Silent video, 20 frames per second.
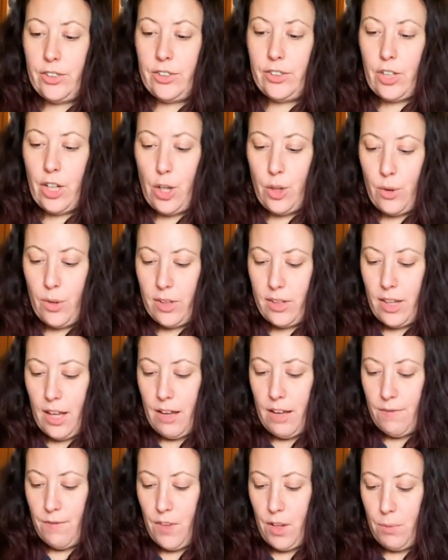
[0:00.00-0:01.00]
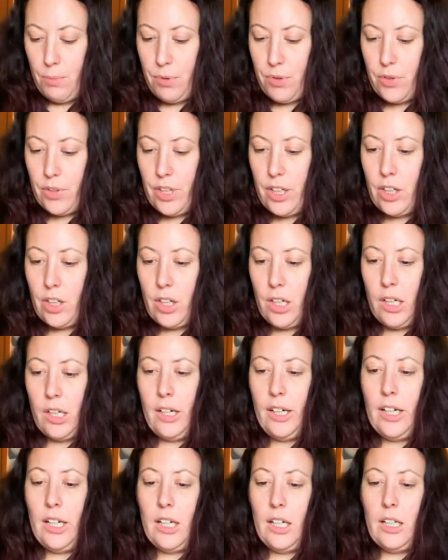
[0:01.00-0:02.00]
So that felt pretty good.
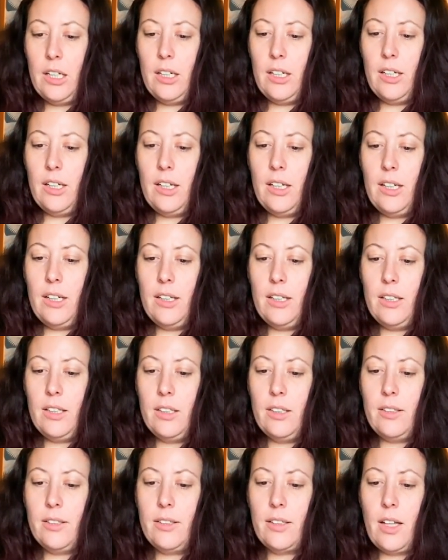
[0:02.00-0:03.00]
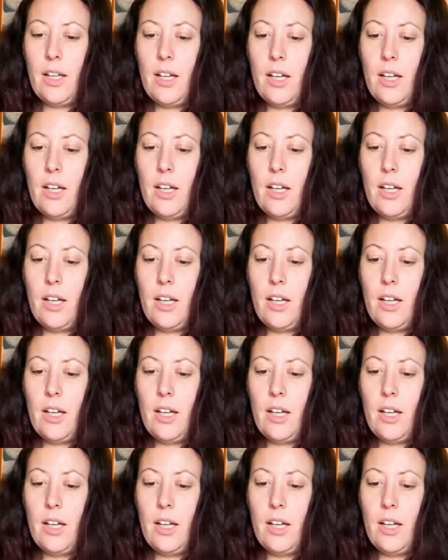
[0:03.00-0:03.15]
And it is